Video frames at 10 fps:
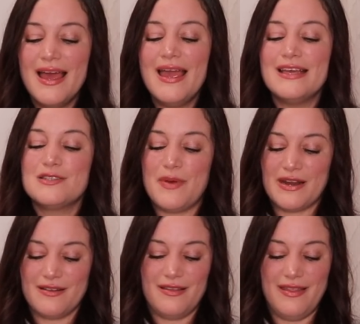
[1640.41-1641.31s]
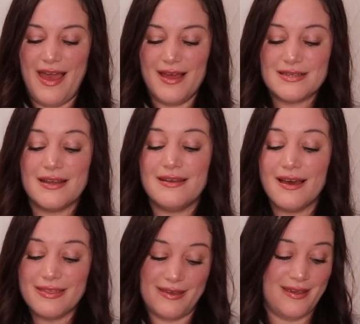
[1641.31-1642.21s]
is better than that.
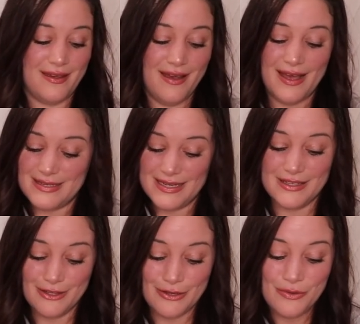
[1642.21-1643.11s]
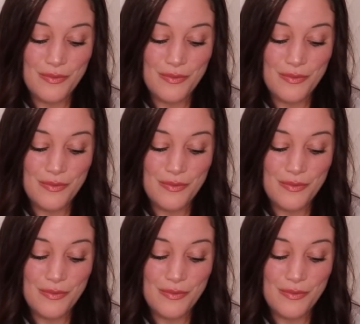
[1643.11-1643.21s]
Nothing, I tell you.